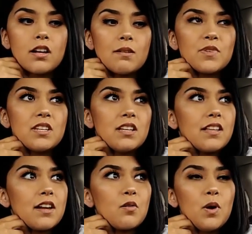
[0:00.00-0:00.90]
And I'm thinking
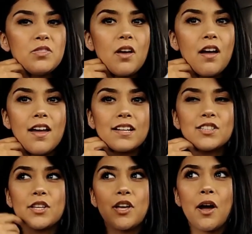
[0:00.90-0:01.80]
like, what the heck? So
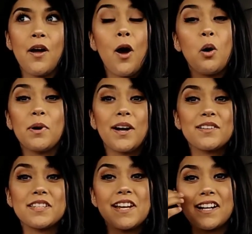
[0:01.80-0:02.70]
I thought, oh my god,
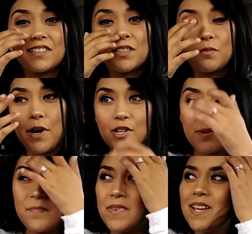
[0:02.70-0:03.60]
it's the taxes, watch.
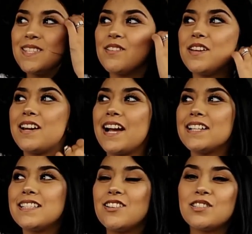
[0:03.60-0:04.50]
So then I
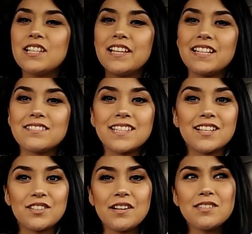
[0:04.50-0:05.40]
told the lady, I was
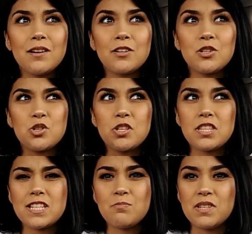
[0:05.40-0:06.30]
like, guys are usually
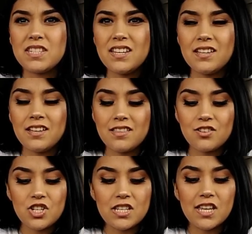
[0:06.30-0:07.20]
this busy? And then
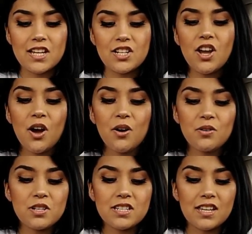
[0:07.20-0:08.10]
she's like, no.
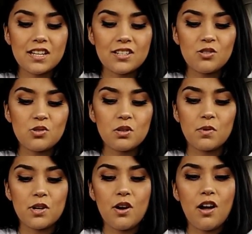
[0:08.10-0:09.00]
She's like, usually
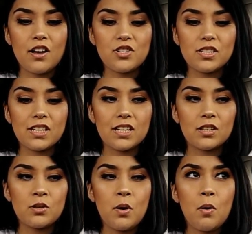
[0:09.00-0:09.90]
we're not. She's like,
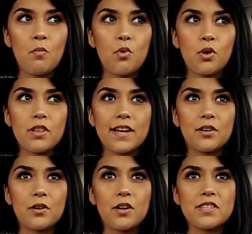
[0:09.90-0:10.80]
more like
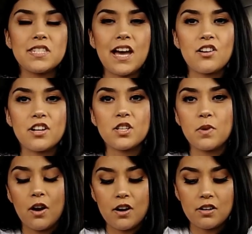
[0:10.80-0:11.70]
on Saturdays
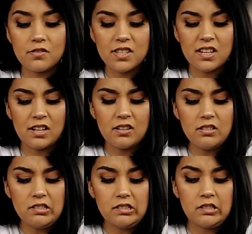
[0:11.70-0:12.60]
we are. And I was like, oh.